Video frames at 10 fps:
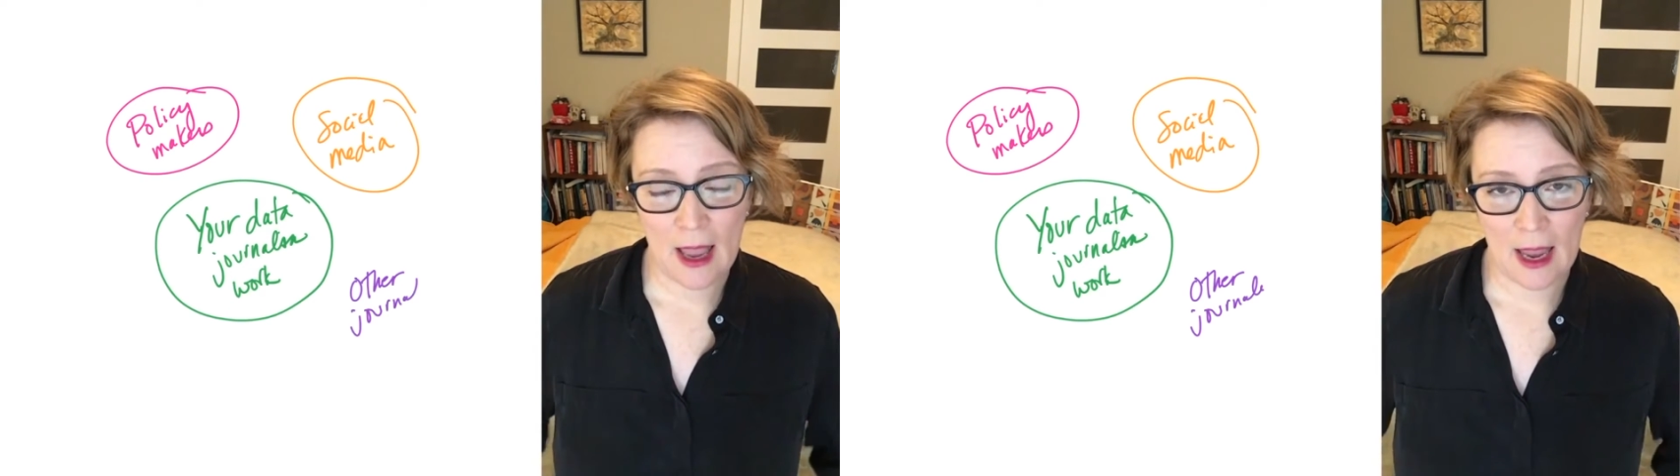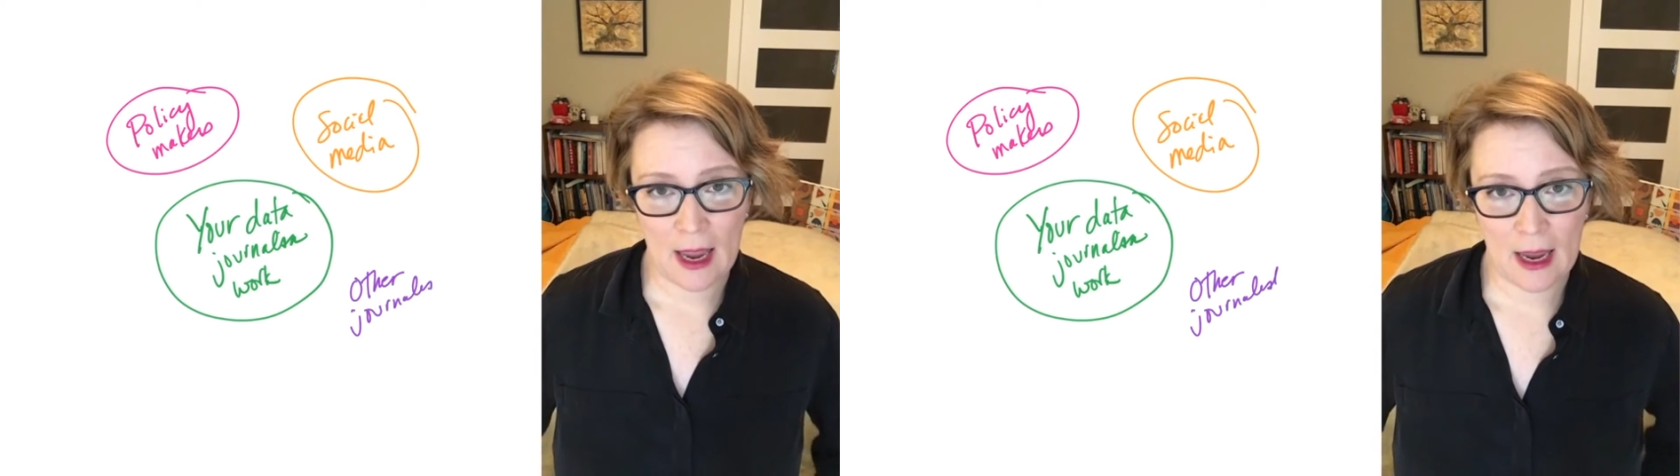
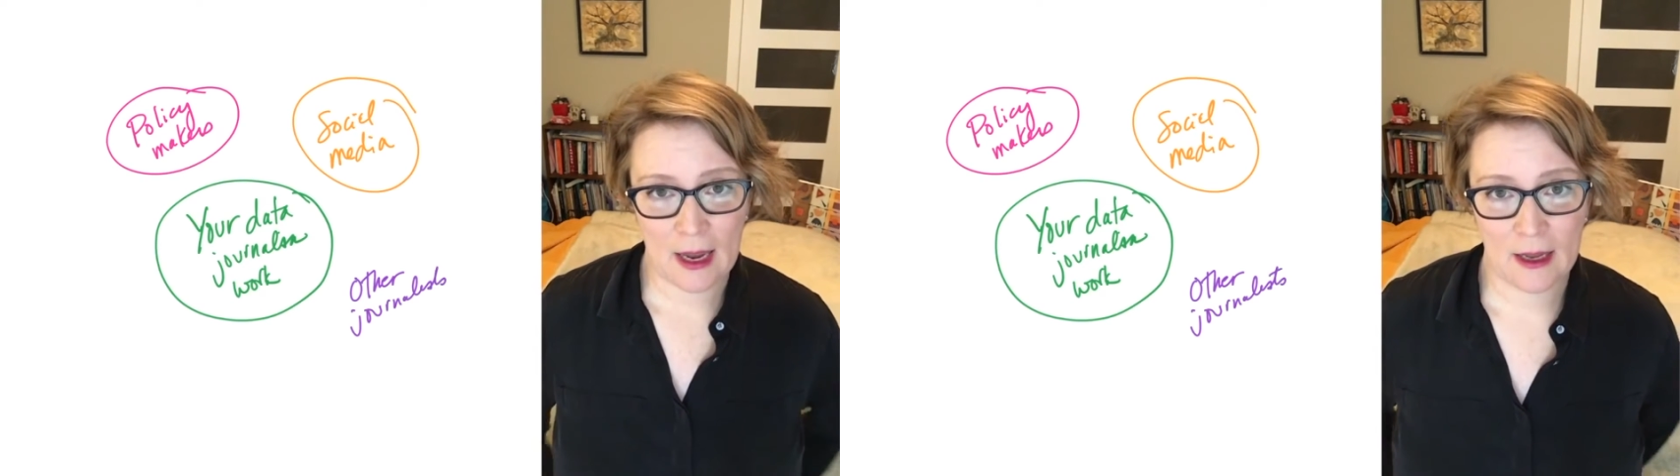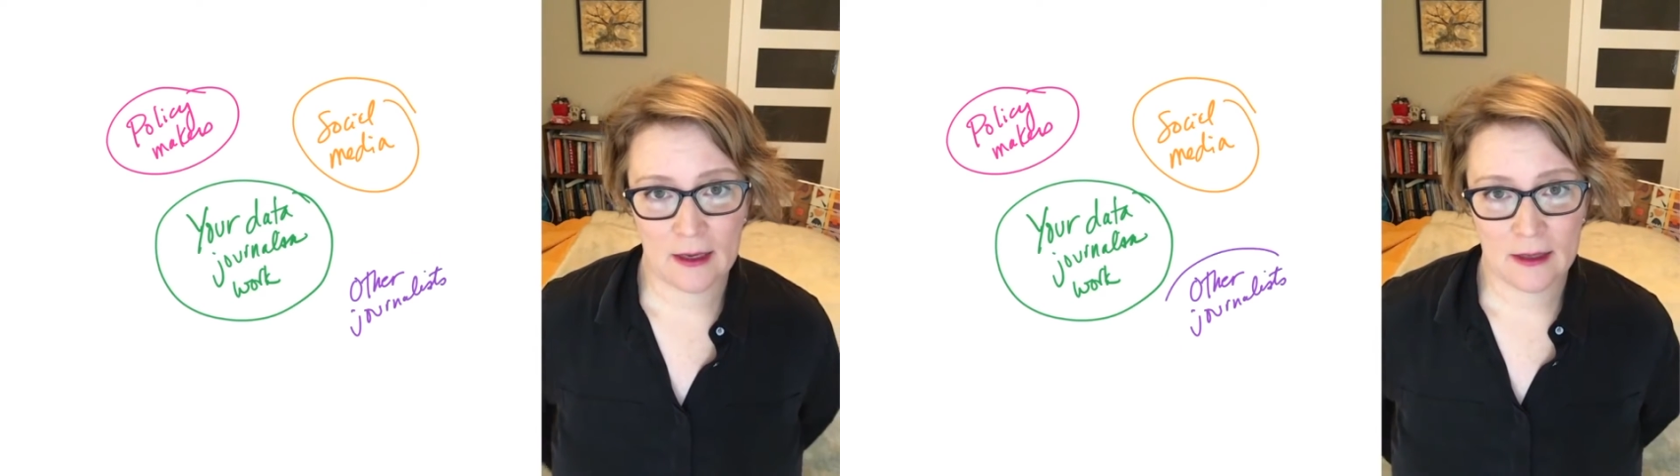
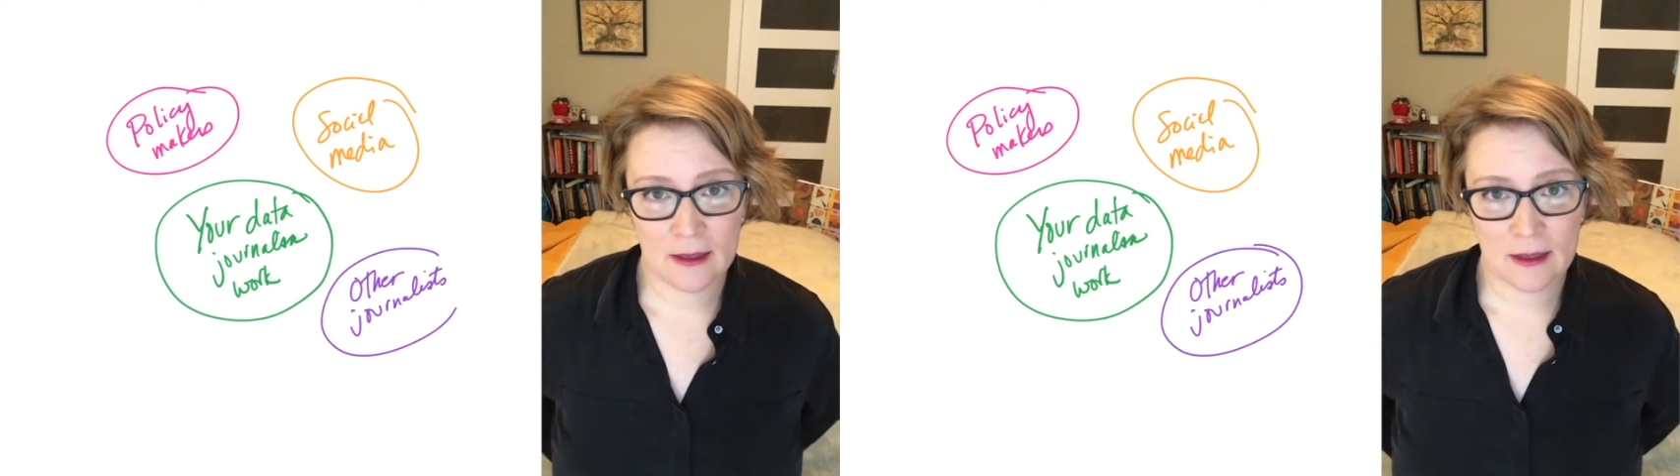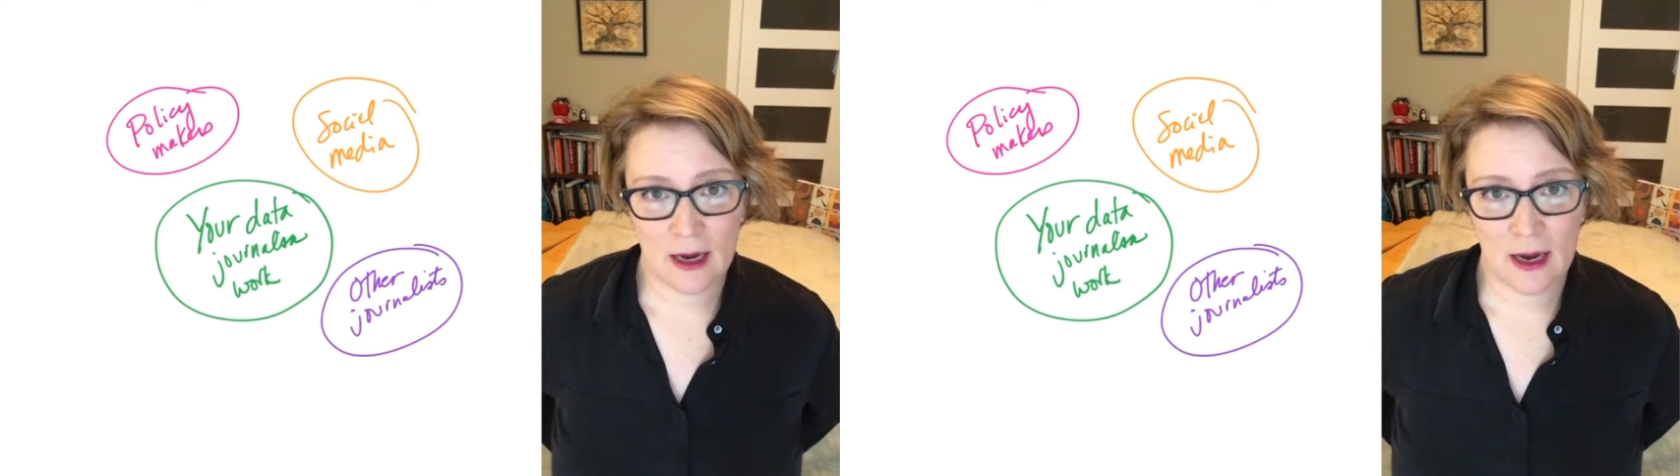and